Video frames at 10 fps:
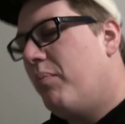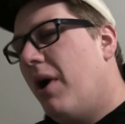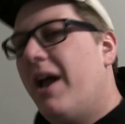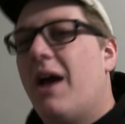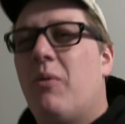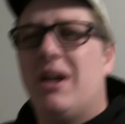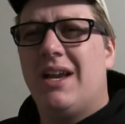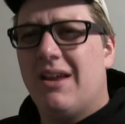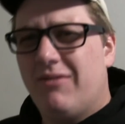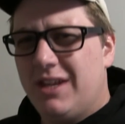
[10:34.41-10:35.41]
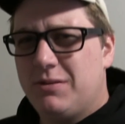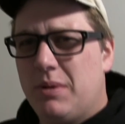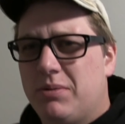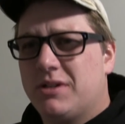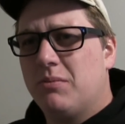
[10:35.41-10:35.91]
but I want to give these
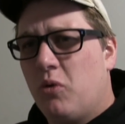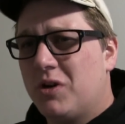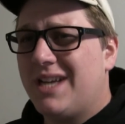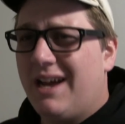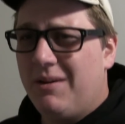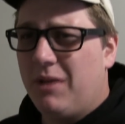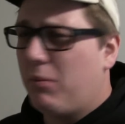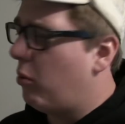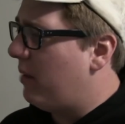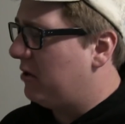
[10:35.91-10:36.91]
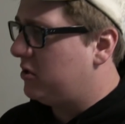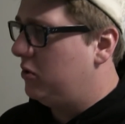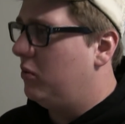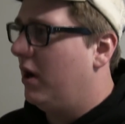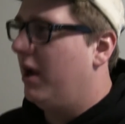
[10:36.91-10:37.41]
people some more time that I'm about
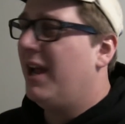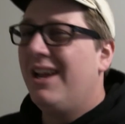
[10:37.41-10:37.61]
to